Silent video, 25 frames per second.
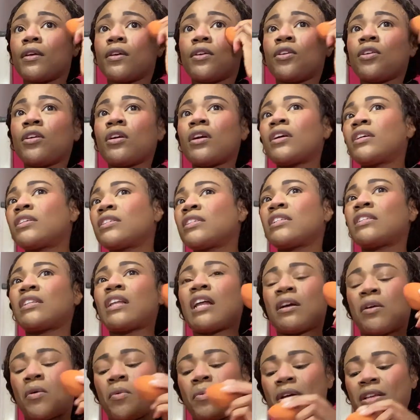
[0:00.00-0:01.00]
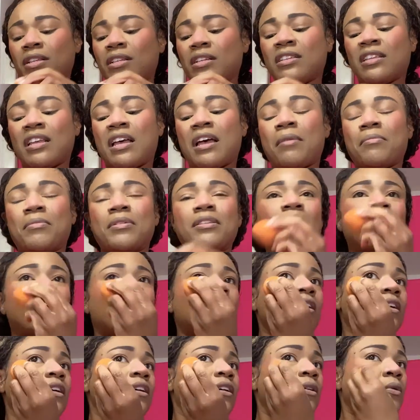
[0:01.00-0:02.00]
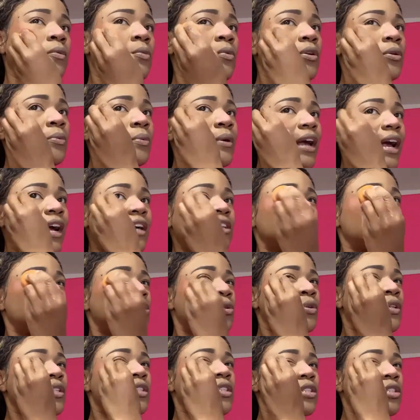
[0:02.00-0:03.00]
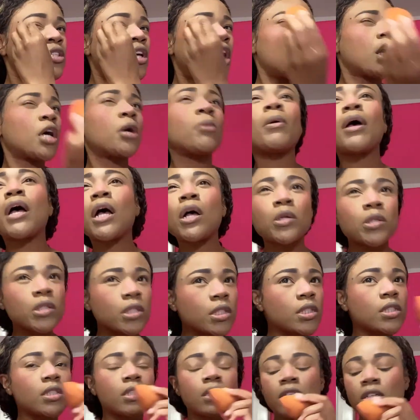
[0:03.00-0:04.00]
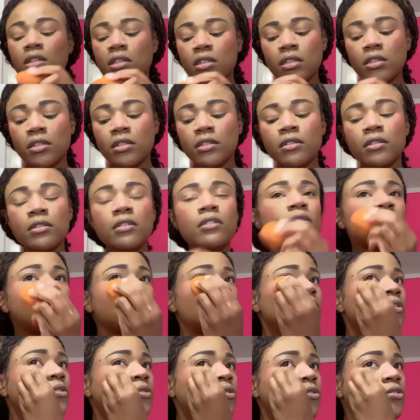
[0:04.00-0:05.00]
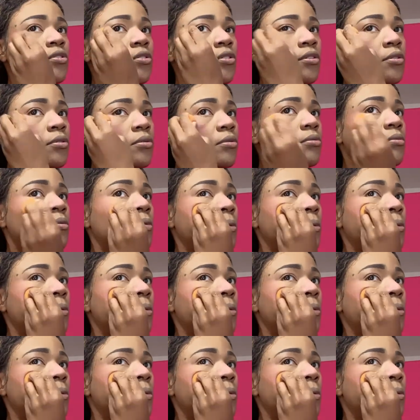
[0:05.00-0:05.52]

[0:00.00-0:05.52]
You know, it's just like a waste of time. It's like, what are we actually going to talk about? You know?